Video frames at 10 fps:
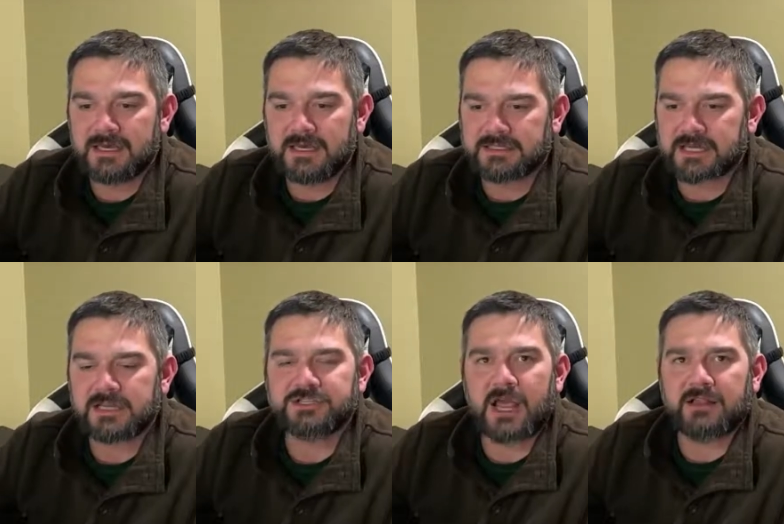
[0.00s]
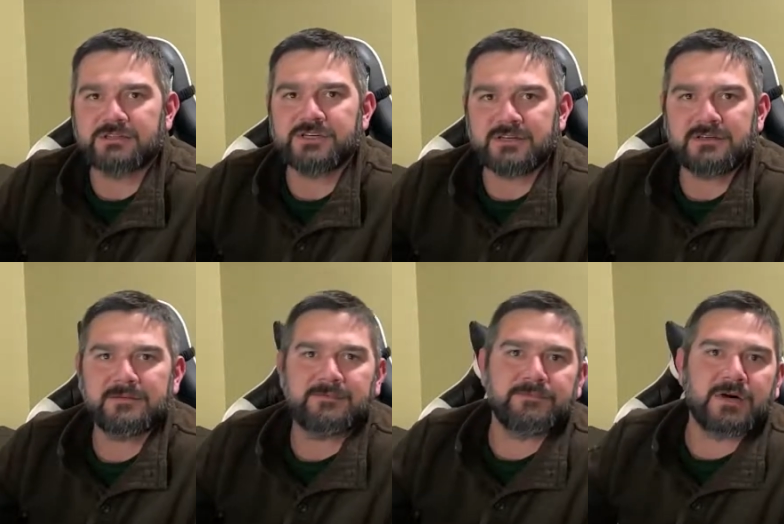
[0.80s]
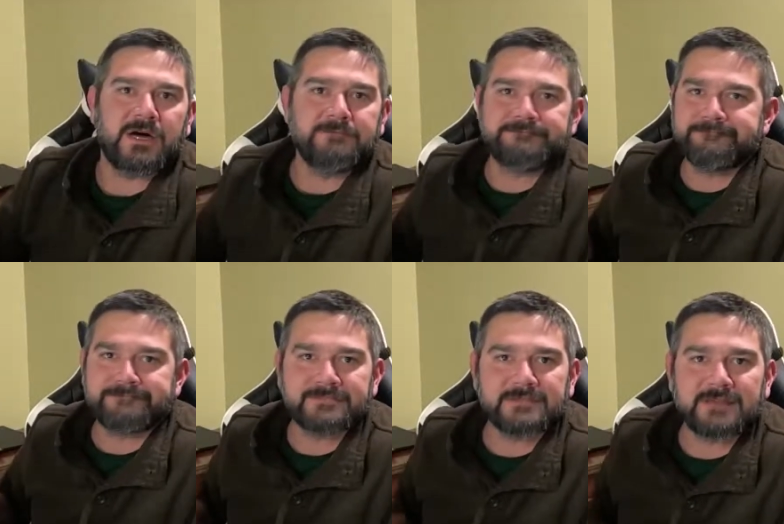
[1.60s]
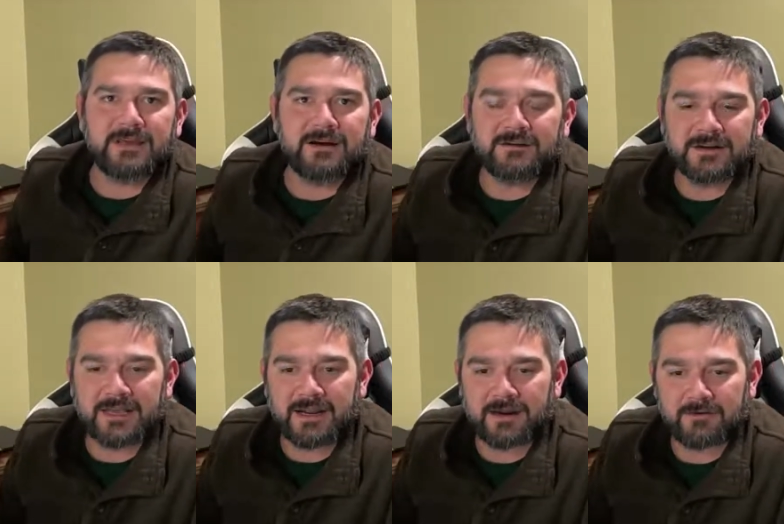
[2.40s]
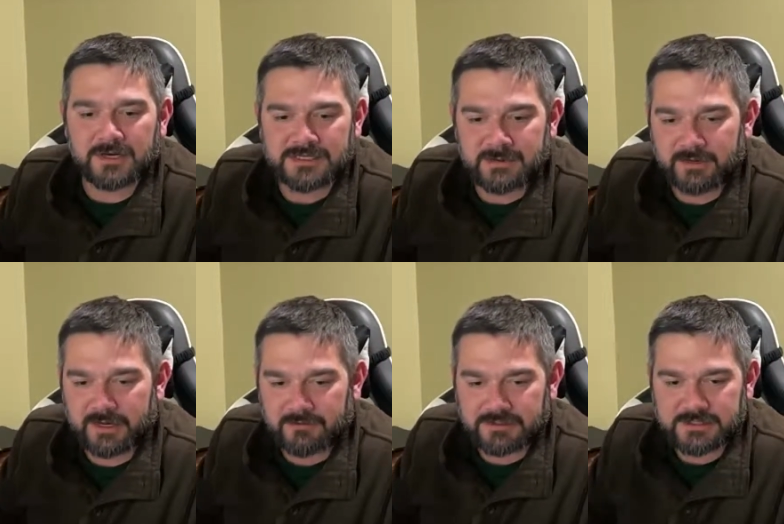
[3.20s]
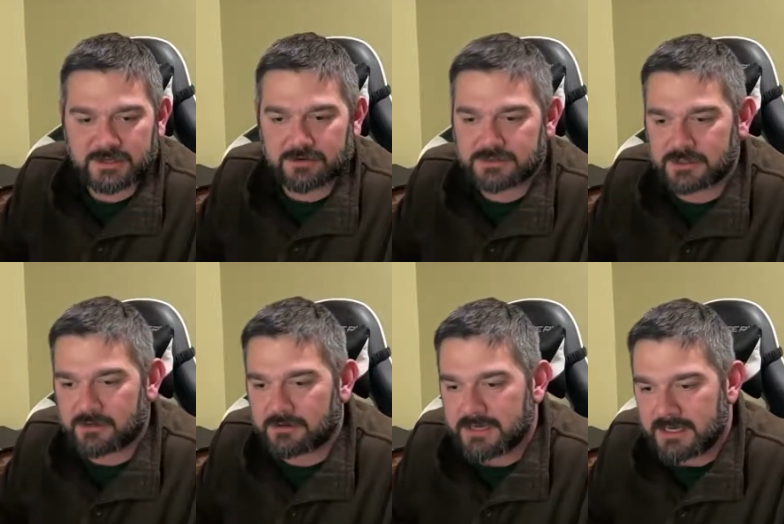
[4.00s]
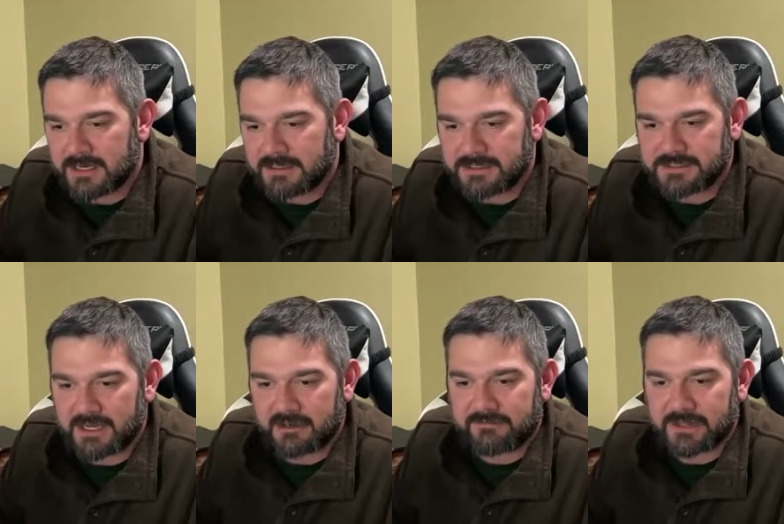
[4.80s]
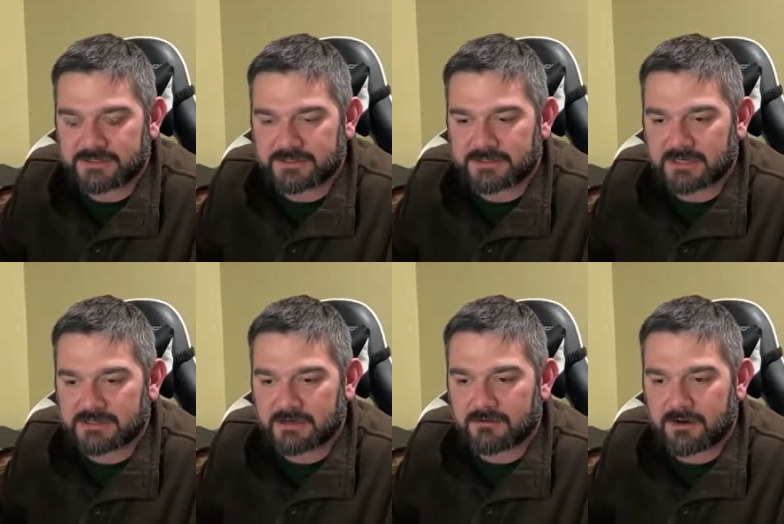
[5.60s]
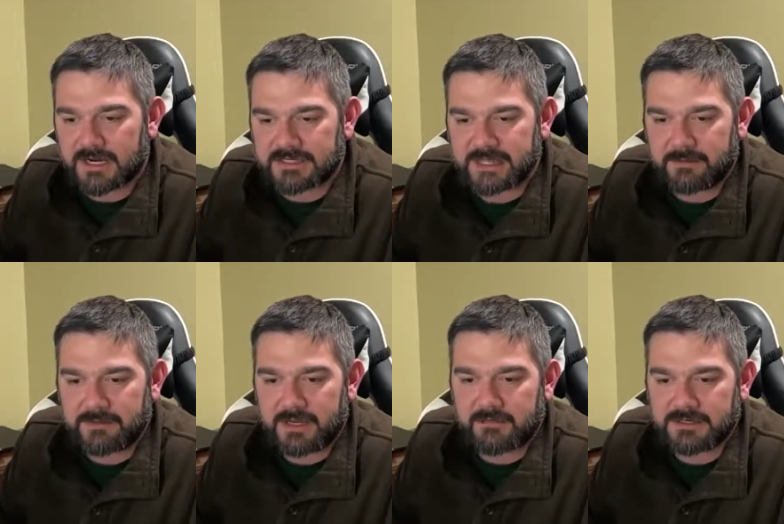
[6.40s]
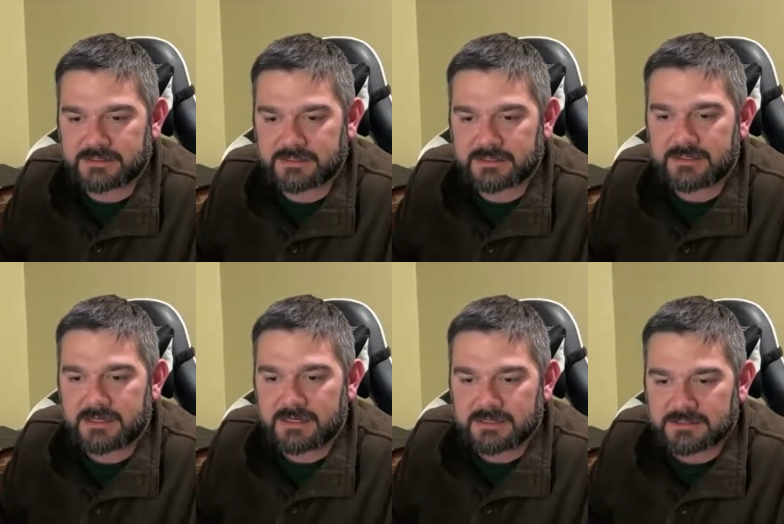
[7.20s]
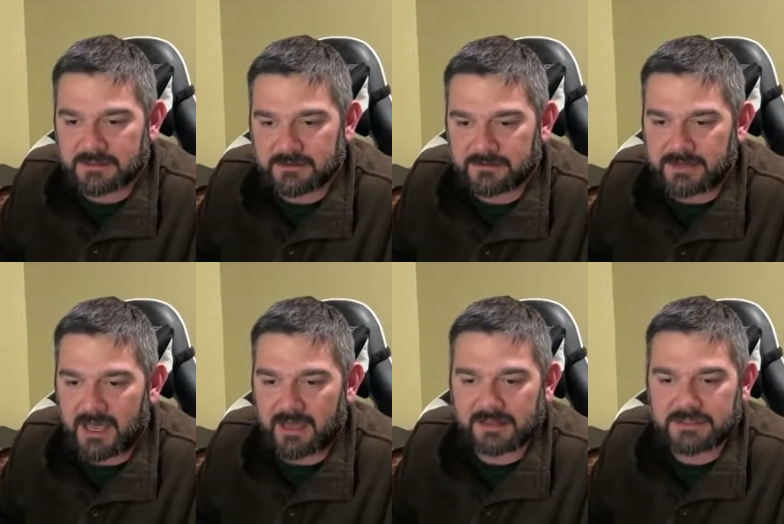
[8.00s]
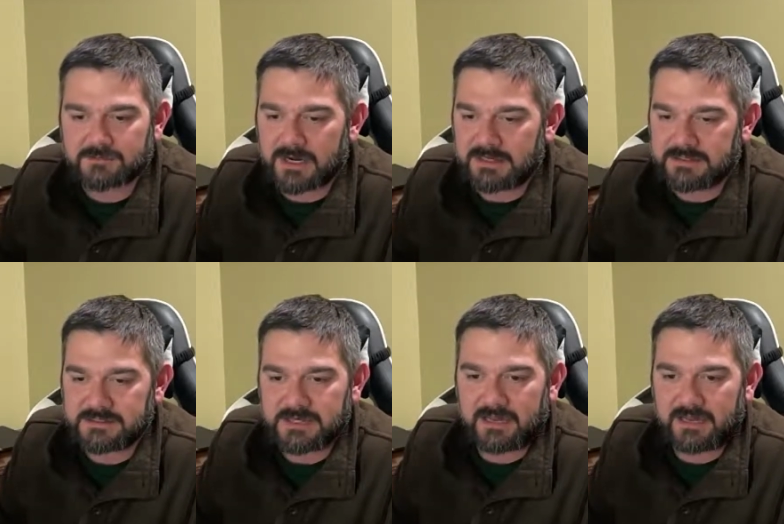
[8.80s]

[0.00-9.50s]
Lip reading: it's kind of challenging. But, you know, again, I don't want to step on anyone's toes. So DCA Adventure does go on at 10 p.m. Eastern. So yeah, let's raid DCA